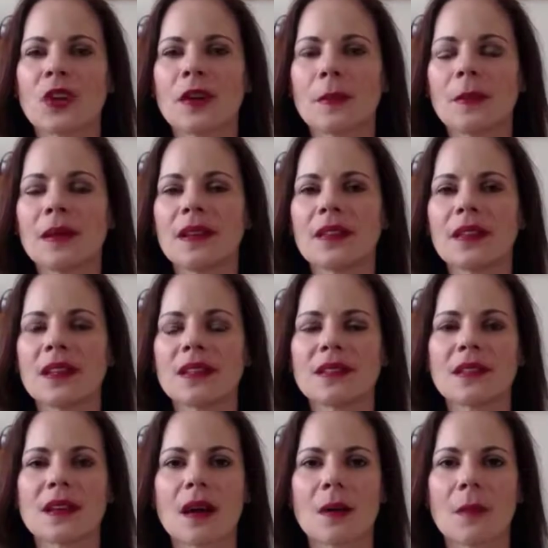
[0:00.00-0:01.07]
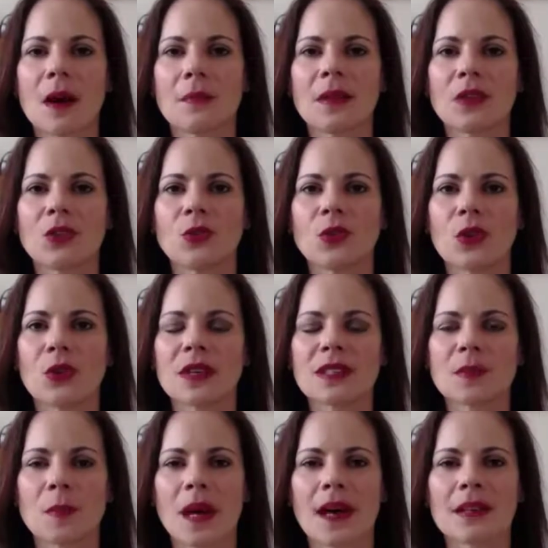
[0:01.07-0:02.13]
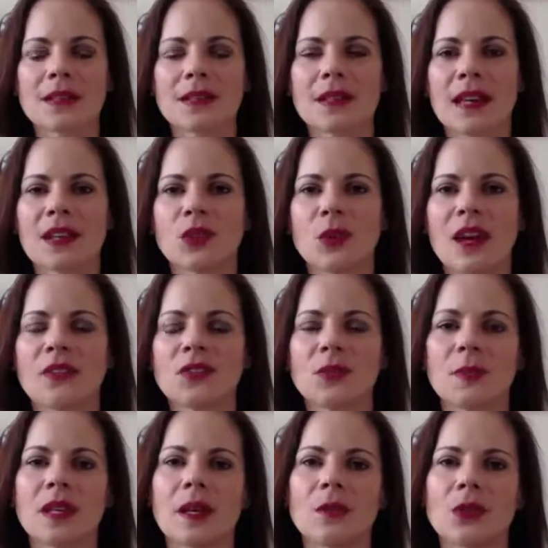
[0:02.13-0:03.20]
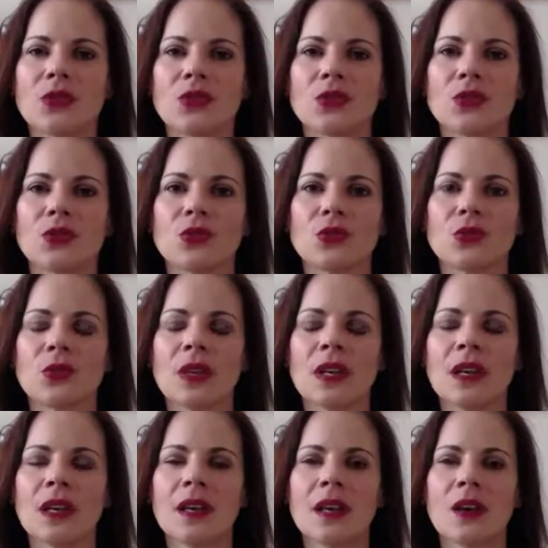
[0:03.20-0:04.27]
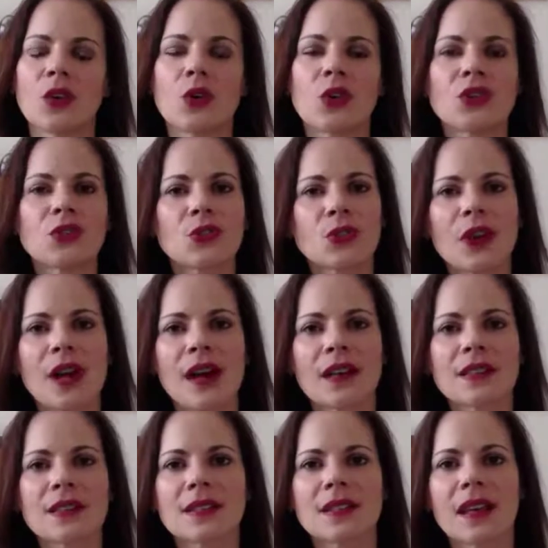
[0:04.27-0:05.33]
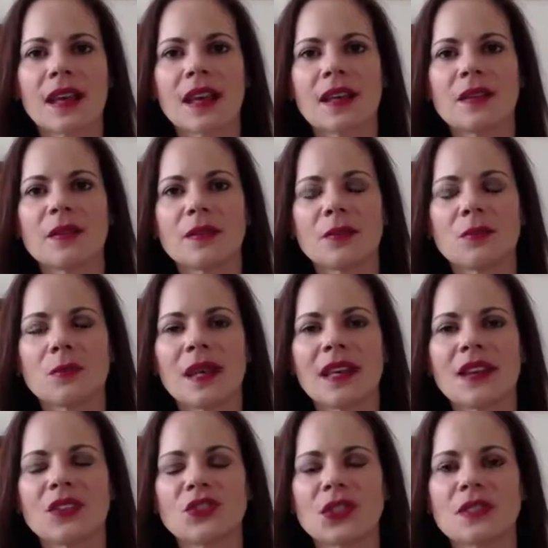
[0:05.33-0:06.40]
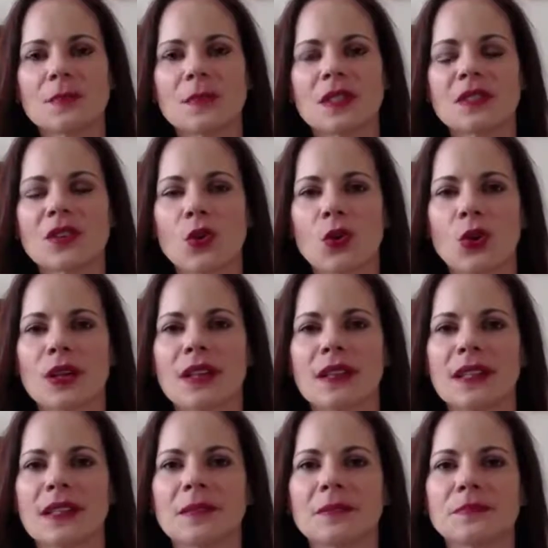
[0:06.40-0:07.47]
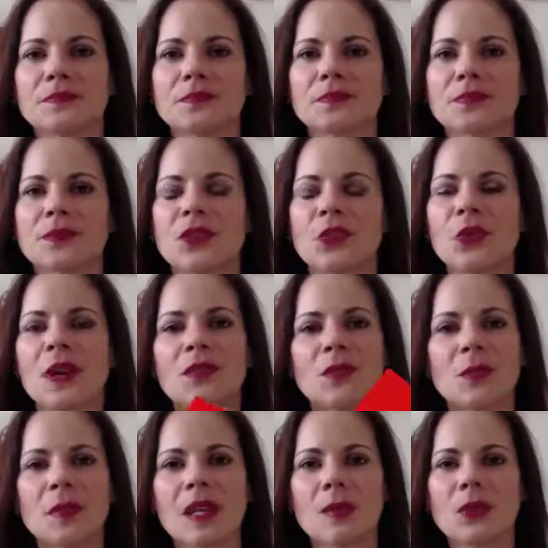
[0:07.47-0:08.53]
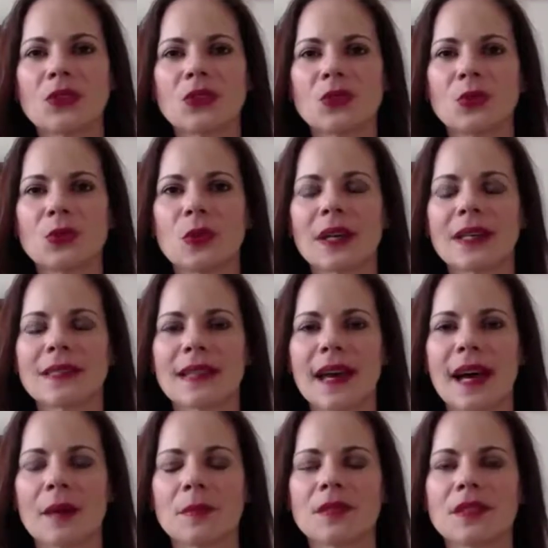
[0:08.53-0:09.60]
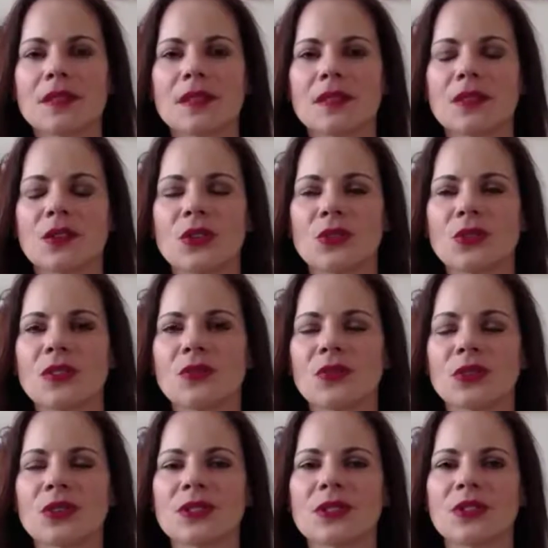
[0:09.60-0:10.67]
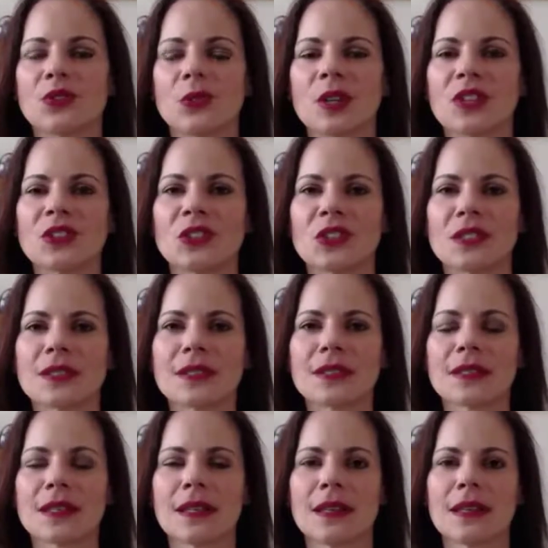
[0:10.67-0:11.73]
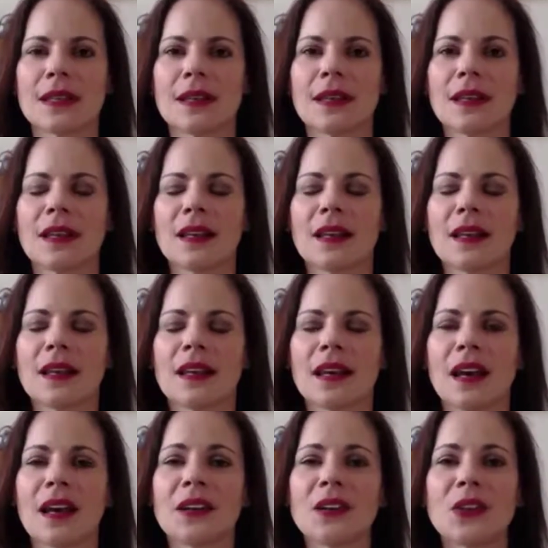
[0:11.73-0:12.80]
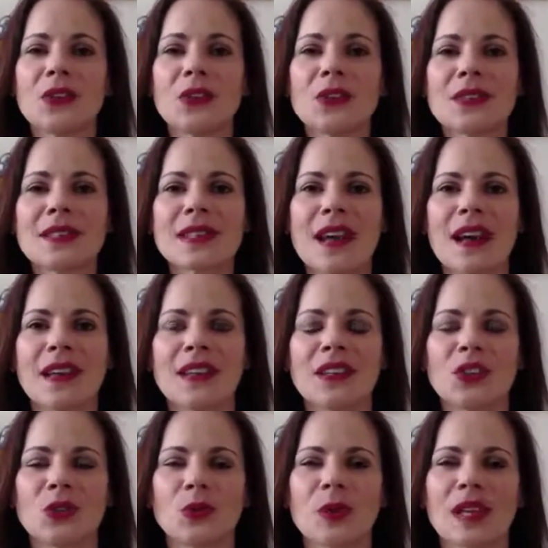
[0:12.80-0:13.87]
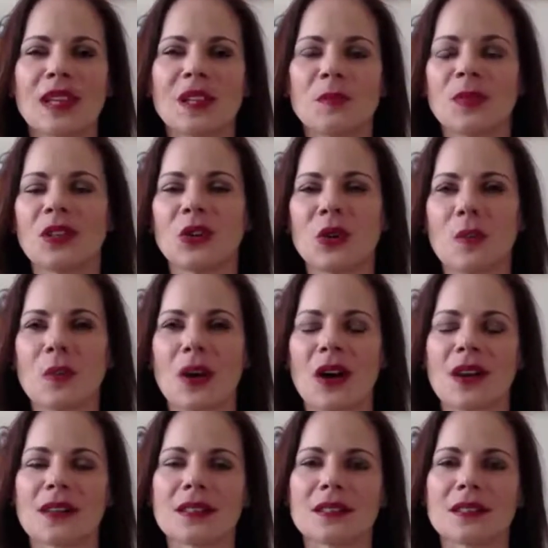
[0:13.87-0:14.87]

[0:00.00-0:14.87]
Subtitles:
there's going to be things that come up that you don't expect, and you have to be able to course correct and make adjustments accordingly. So you have to be able to adapt to those difficult situations. Another sign that you're ready to be your own